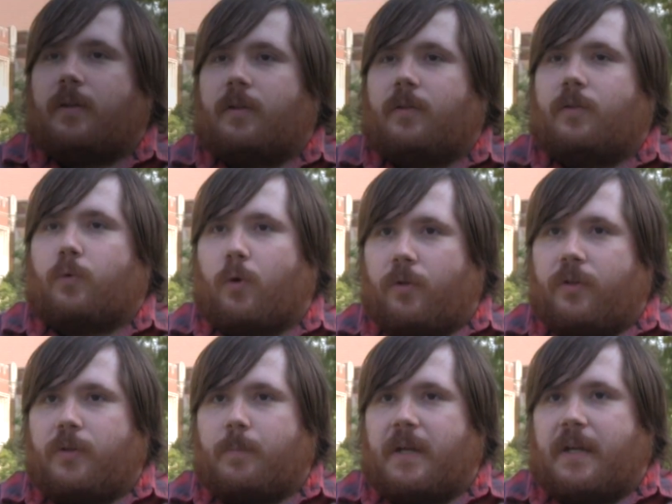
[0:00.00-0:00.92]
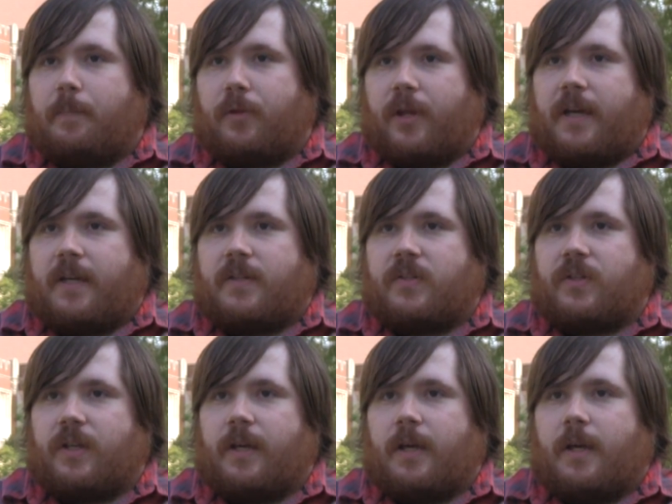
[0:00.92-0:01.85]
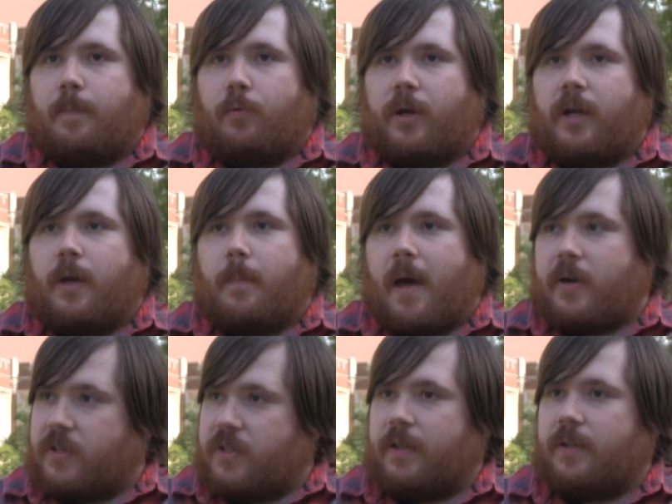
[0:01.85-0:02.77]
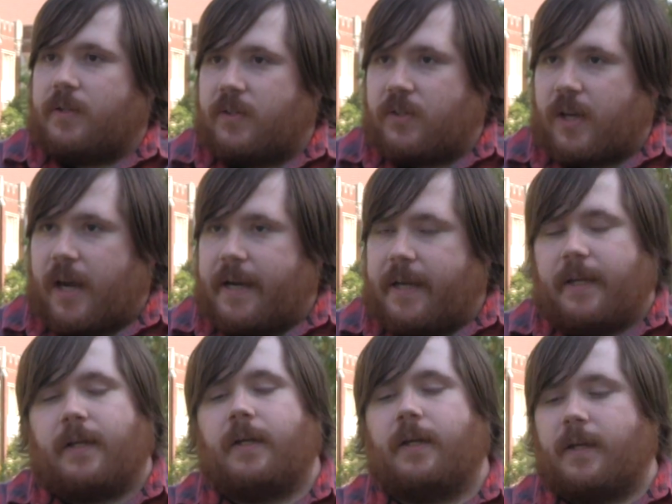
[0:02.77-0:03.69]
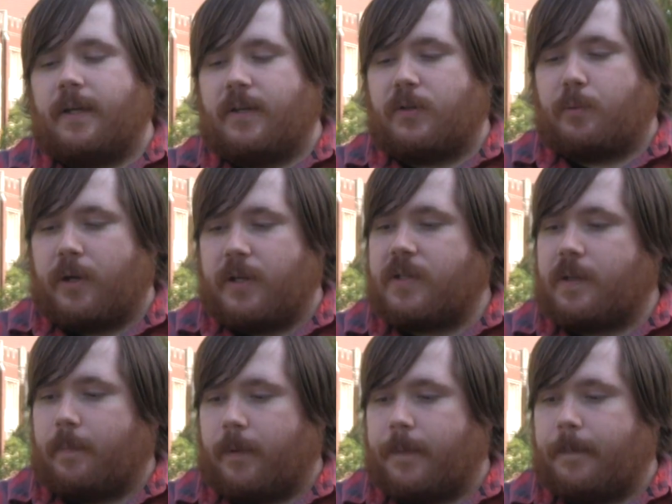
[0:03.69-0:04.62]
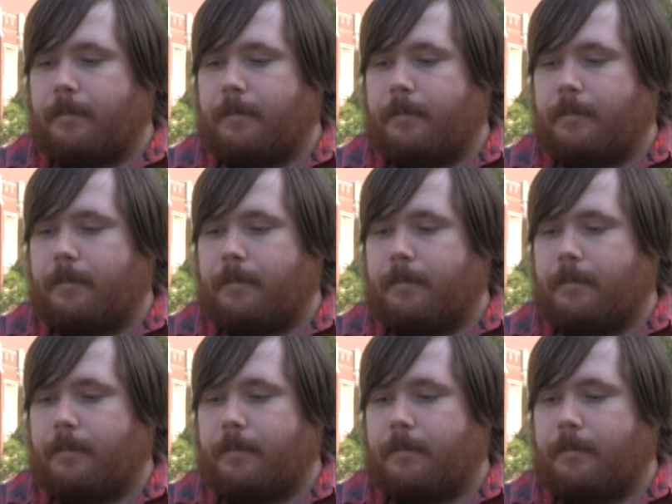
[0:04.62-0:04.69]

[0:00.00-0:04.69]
The role that the media plays in bringing about a stateless society is pretty simple.